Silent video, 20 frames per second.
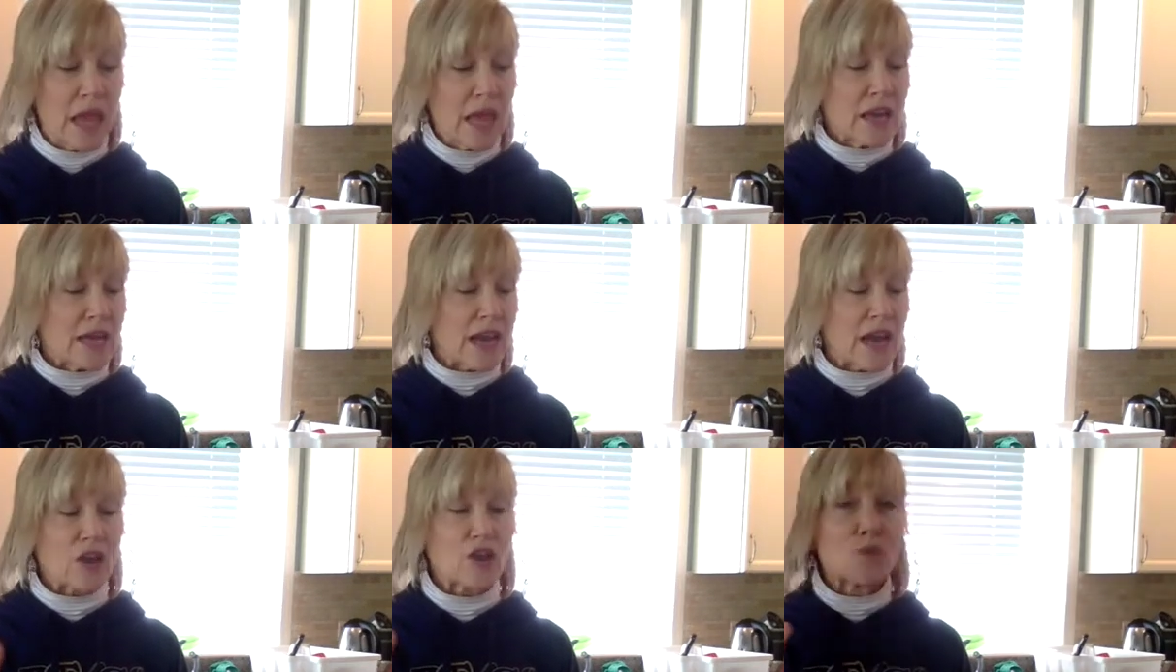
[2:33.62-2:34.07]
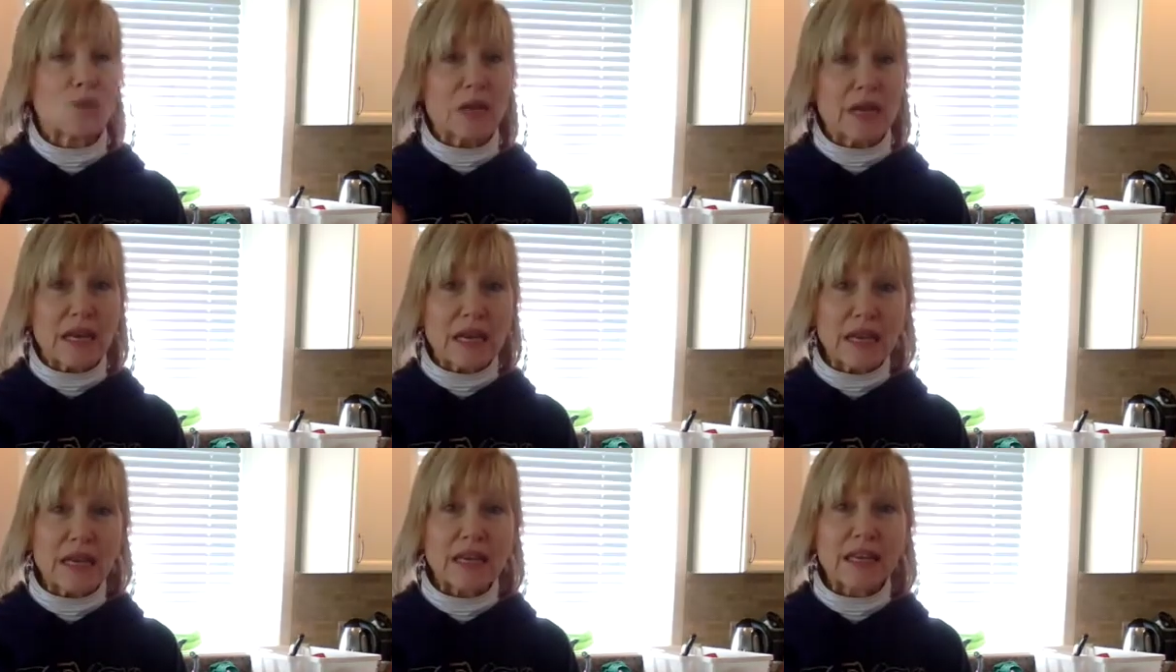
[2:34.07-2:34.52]
Now you
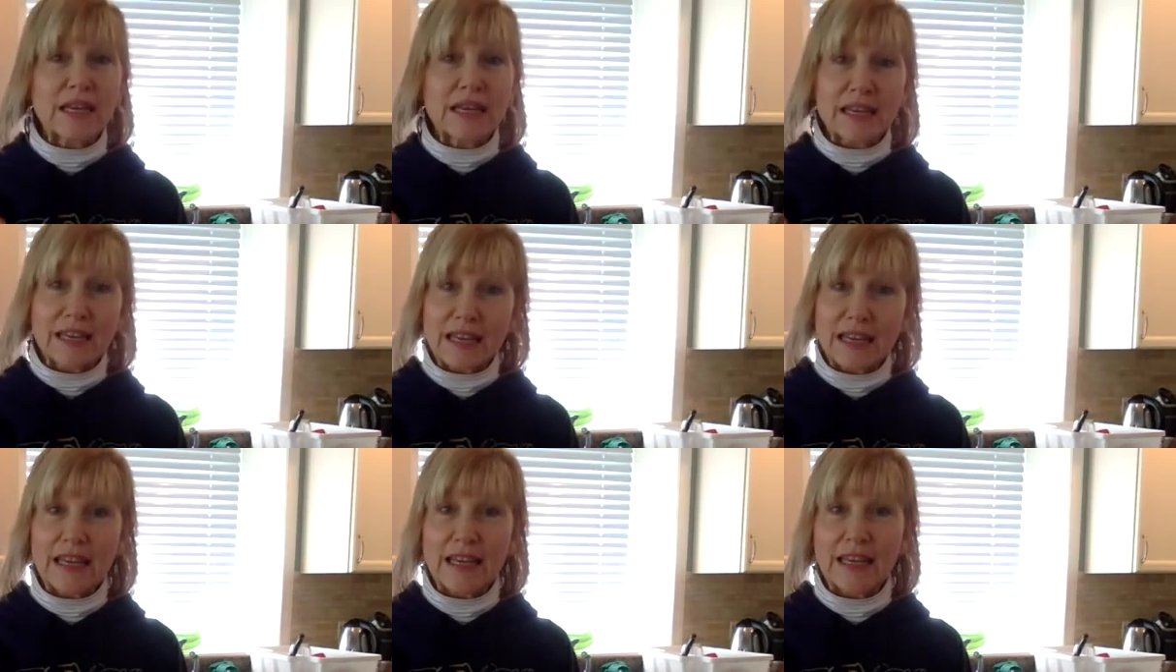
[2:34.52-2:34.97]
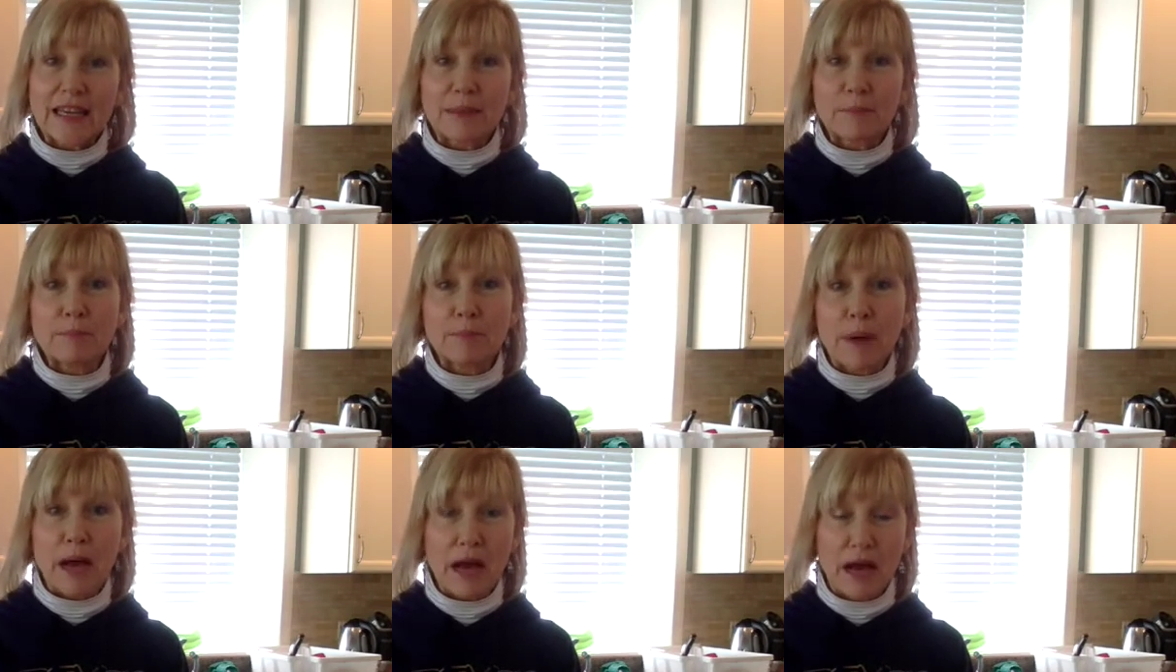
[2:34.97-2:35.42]
need
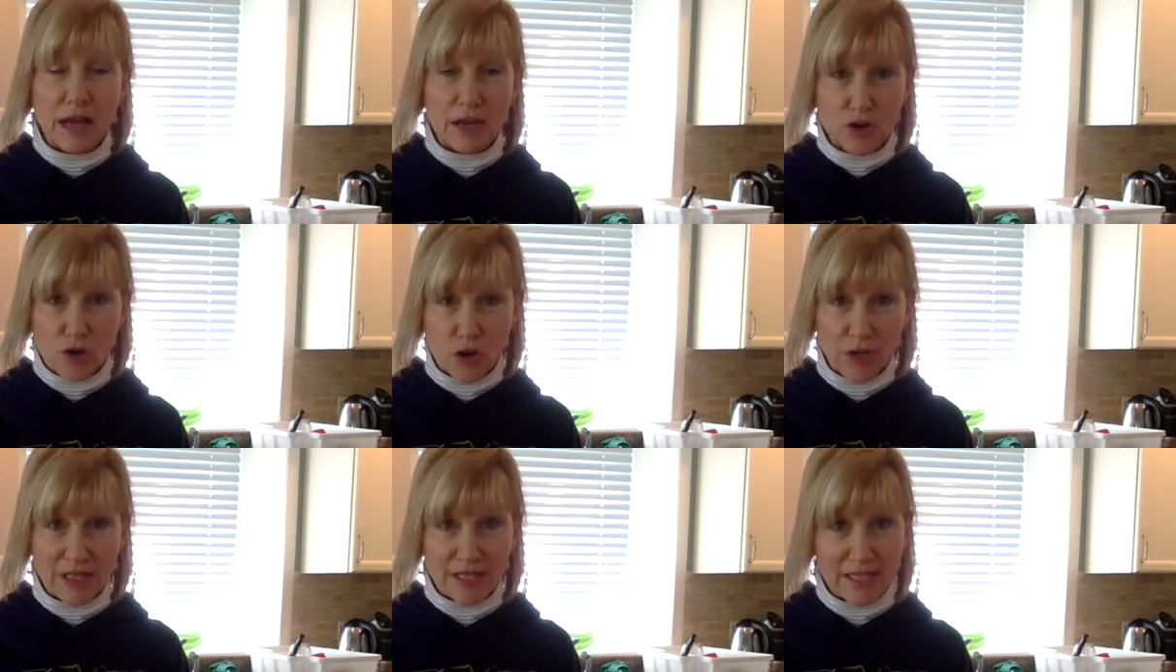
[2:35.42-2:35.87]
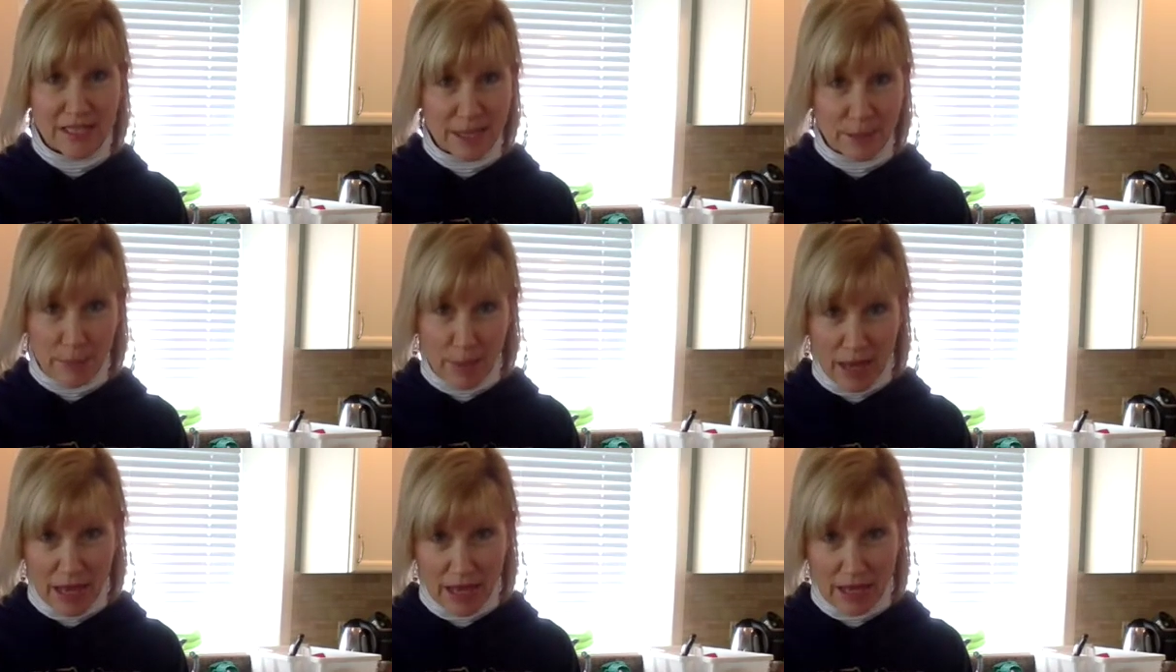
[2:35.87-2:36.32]
a
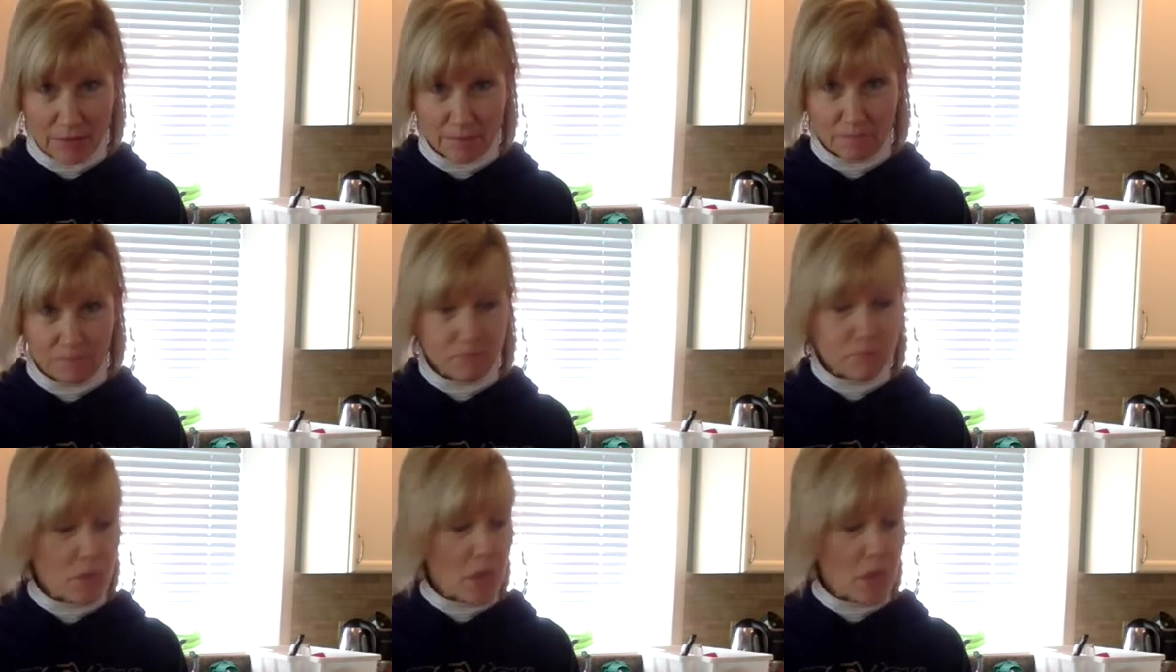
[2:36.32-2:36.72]
nonstick pan.